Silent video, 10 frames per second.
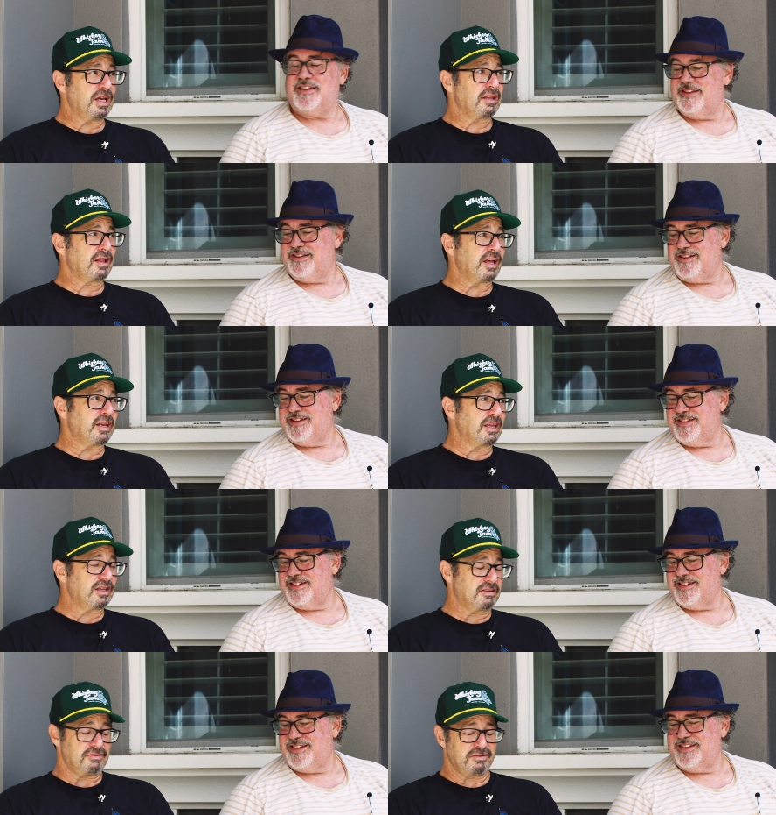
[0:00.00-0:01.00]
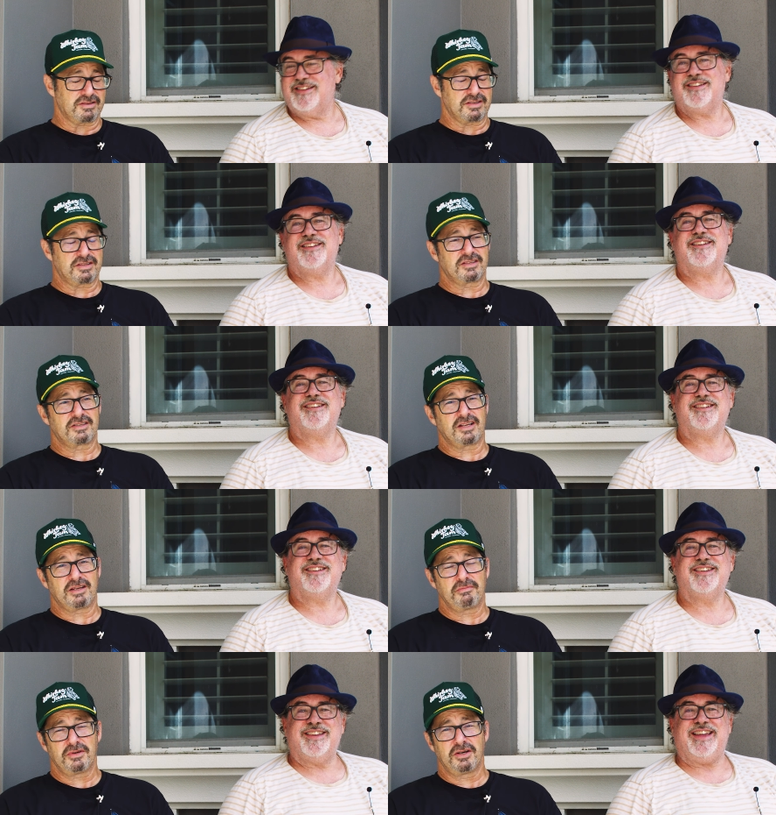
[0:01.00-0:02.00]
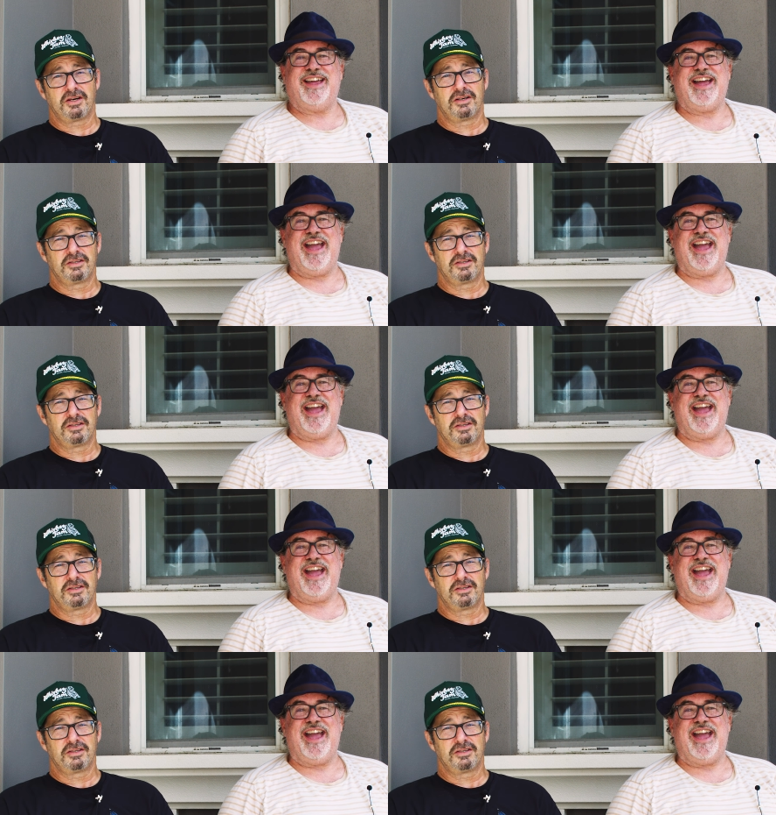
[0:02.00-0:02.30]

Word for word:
Speaker 1: how the lighting screws us this time. Oh,